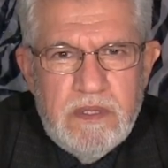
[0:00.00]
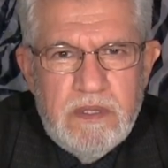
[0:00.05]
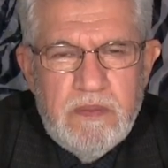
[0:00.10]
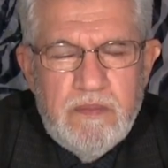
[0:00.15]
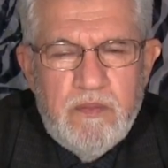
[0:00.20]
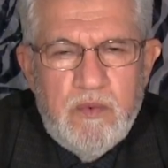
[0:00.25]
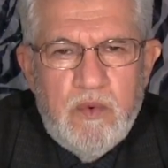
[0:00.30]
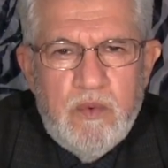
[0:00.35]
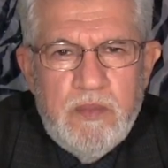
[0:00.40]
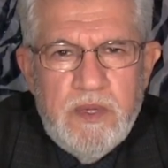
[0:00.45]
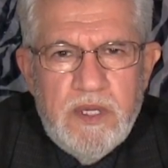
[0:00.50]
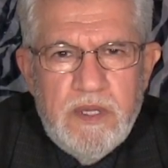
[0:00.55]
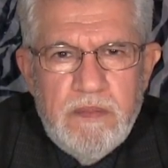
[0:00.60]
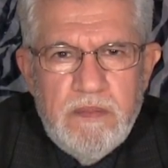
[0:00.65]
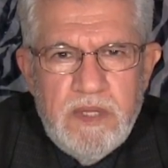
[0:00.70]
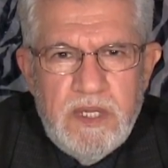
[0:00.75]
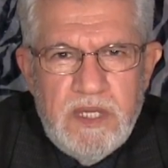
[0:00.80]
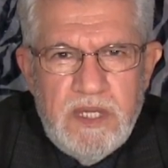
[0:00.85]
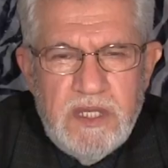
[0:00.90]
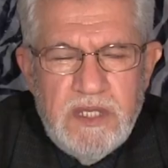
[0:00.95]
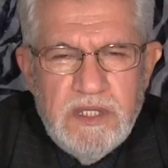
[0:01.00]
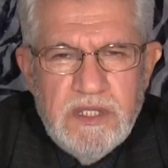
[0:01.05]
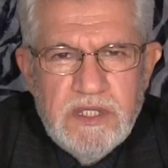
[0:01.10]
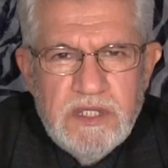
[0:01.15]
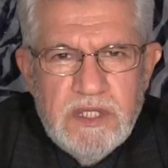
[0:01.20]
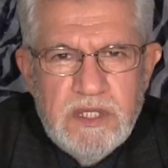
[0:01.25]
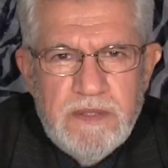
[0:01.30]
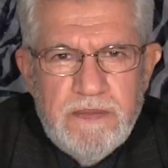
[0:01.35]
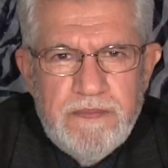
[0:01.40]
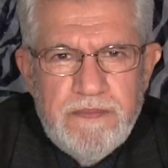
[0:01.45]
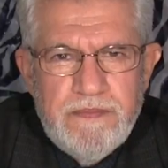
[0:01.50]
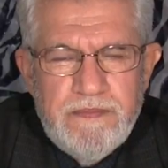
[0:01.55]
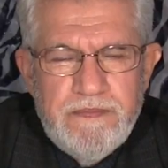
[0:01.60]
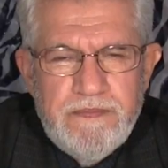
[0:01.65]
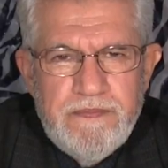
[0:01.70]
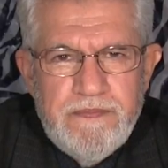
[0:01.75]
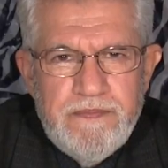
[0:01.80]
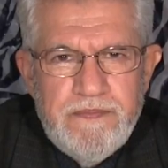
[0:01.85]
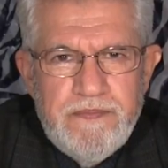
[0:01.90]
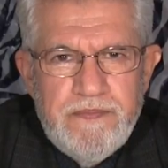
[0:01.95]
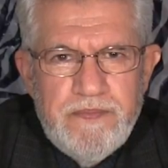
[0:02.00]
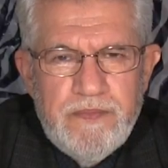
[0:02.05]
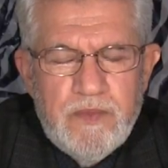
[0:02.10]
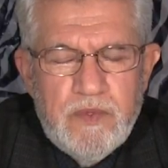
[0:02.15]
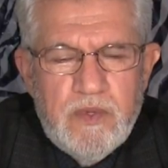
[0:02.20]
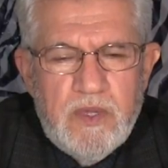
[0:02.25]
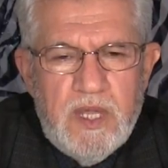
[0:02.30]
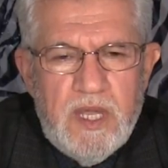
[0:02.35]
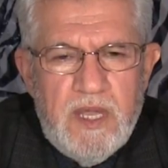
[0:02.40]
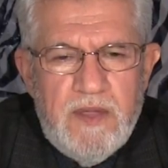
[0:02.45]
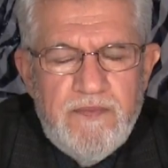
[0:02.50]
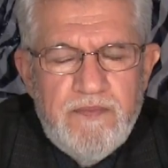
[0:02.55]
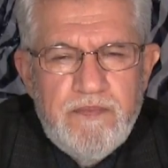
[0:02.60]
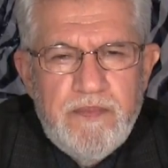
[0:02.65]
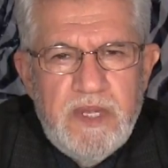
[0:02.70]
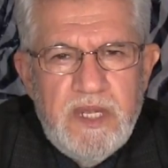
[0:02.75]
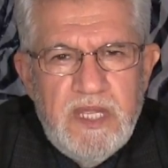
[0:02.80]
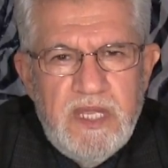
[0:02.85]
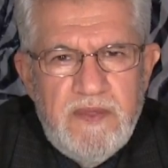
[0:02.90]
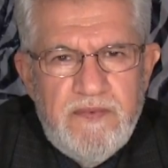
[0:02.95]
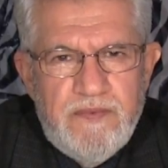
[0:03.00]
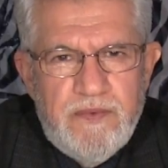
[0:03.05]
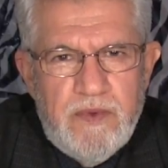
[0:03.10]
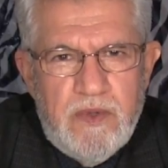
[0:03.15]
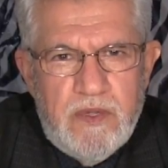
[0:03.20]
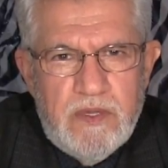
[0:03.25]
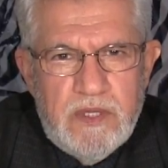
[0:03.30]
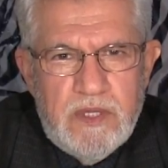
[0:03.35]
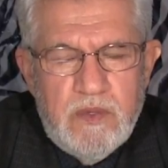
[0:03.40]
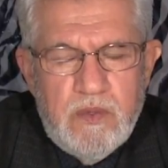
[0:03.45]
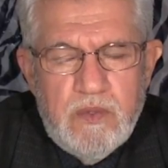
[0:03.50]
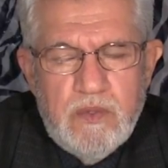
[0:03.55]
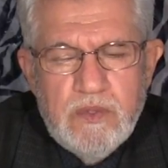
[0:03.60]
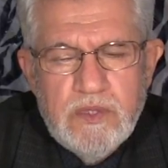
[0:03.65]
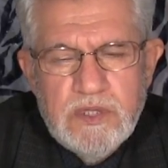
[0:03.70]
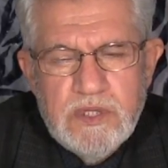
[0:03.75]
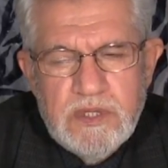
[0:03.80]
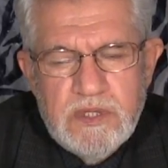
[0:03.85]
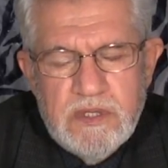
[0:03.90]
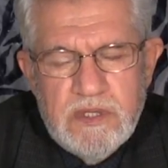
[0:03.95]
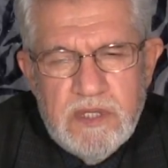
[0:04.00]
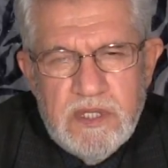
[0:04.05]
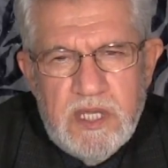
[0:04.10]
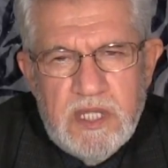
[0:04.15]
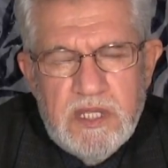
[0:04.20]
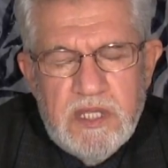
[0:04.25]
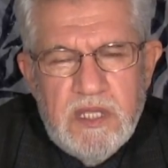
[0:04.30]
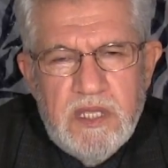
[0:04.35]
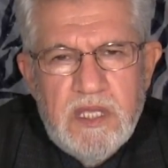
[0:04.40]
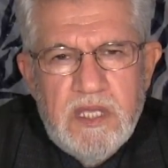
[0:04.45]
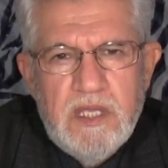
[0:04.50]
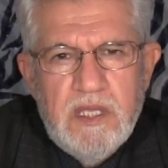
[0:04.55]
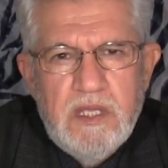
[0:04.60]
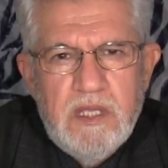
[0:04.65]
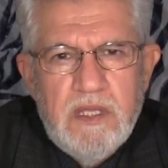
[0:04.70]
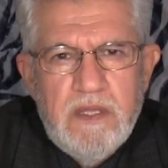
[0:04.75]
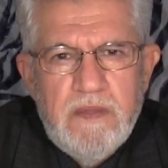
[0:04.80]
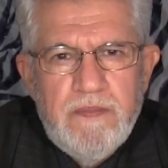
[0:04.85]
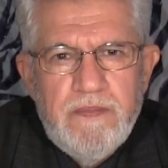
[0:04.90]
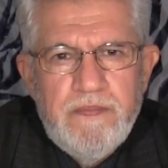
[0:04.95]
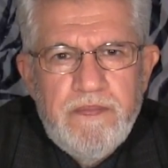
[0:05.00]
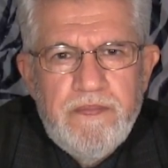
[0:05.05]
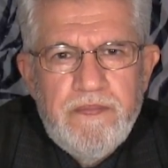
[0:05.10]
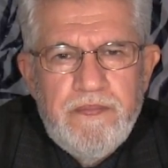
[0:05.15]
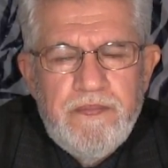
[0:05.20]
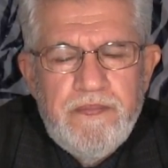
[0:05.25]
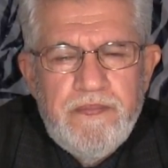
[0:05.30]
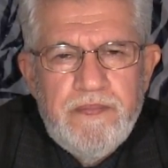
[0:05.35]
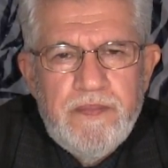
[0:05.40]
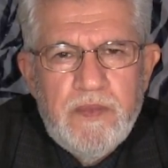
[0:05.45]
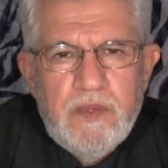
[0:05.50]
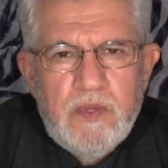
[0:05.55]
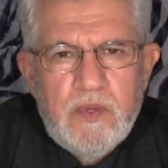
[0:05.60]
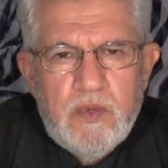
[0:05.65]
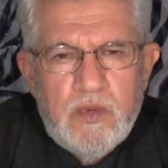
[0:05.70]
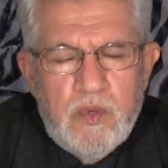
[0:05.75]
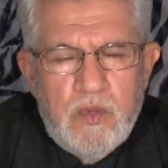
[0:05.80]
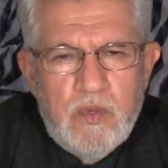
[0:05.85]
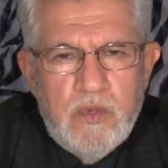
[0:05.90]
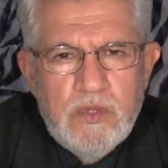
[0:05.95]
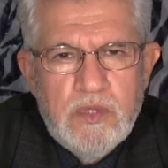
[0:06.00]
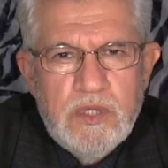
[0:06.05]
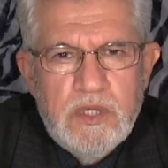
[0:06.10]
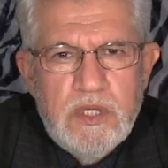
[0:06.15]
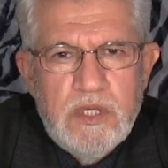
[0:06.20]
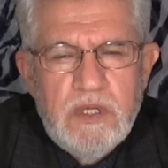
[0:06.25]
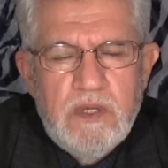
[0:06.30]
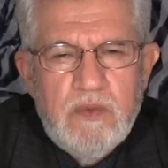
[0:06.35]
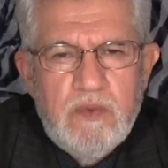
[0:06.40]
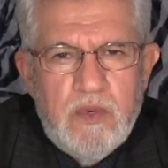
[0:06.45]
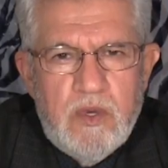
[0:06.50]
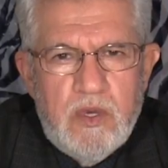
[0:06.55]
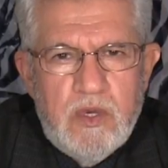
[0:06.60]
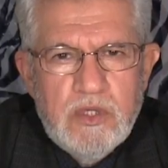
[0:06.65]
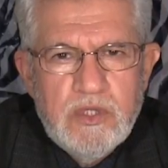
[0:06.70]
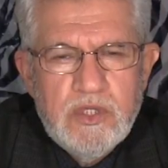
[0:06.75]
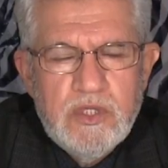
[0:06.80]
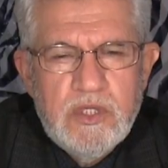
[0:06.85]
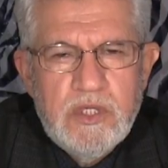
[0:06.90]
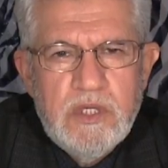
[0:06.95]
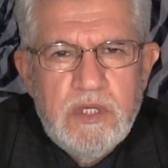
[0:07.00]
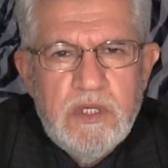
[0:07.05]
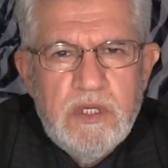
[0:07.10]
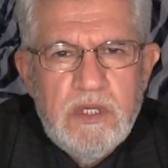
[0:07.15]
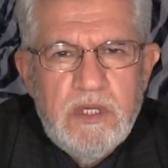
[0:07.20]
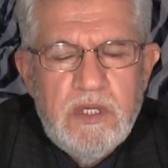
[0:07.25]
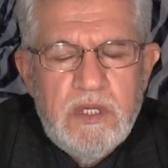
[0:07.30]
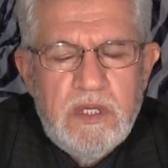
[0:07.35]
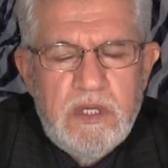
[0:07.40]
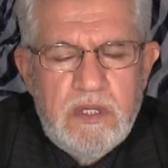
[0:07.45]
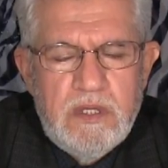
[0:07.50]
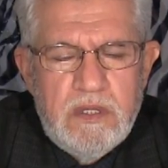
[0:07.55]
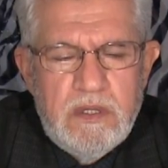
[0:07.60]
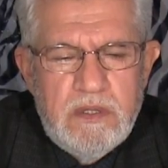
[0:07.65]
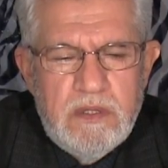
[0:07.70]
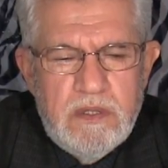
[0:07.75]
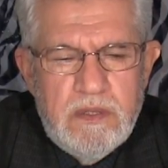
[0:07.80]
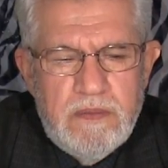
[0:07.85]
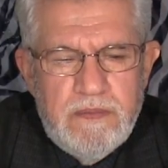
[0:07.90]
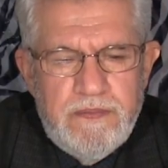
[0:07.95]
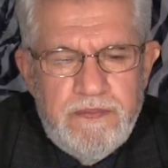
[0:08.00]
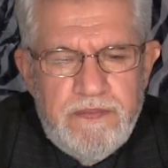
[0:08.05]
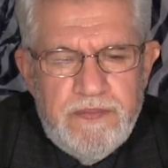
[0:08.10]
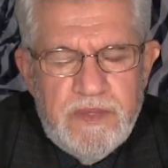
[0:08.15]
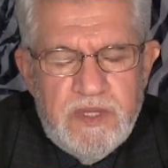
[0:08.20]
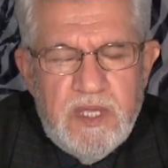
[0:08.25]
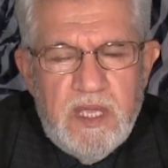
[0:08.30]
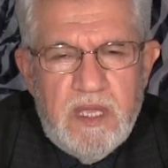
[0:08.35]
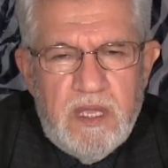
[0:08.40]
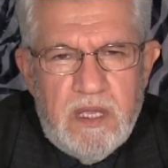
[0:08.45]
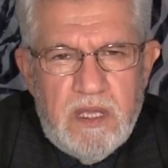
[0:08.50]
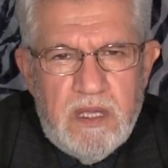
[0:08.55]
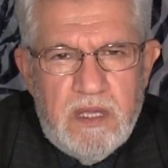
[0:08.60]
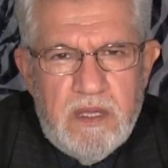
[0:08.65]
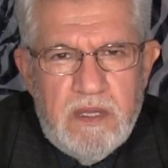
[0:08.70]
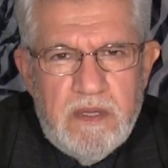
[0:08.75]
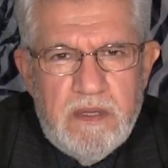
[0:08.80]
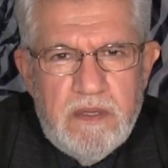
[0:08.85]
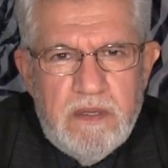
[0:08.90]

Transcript: Mu'min means to have belief on those that he wrote, he watched, he think.